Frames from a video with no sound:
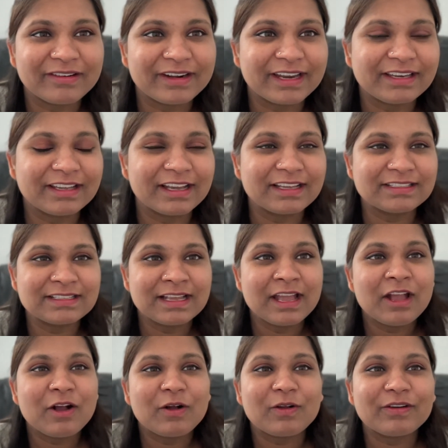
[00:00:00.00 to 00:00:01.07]
All right guys,
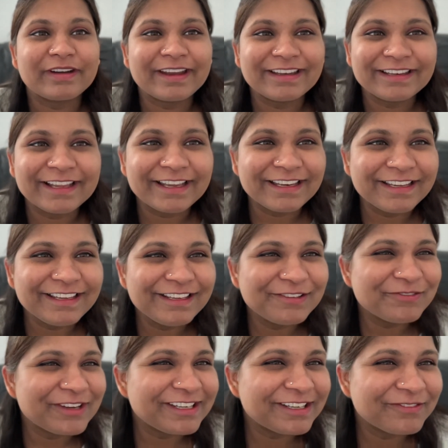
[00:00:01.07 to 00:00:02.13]
all right
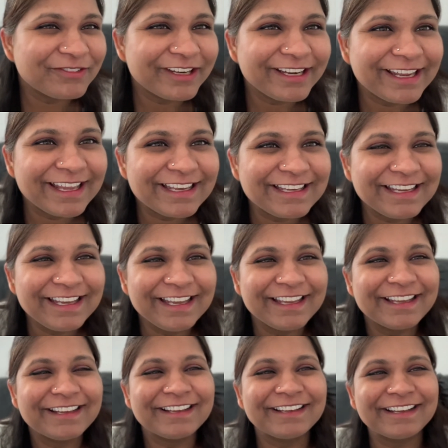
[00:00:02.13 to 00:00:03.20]
lady, my lovely lady.